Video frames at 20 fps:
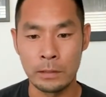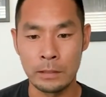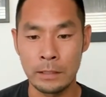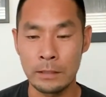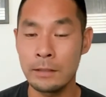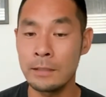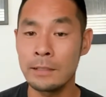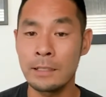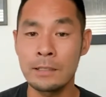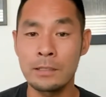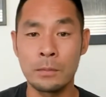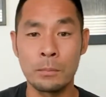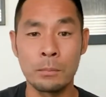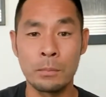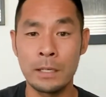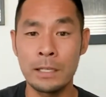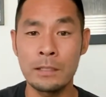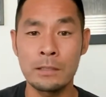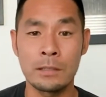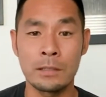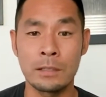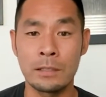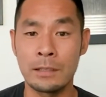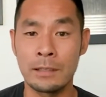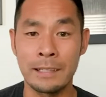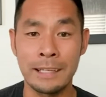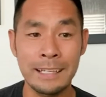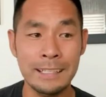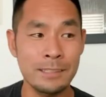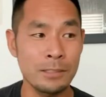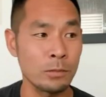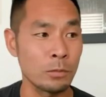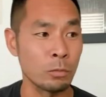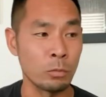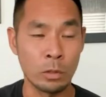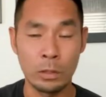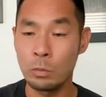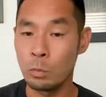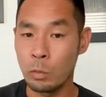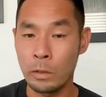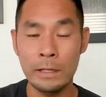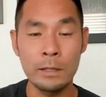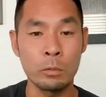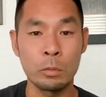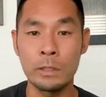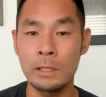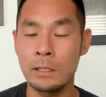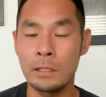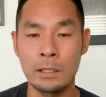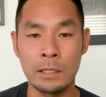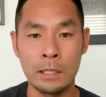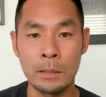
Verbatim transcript: And I think that's amazing. And that's one way we can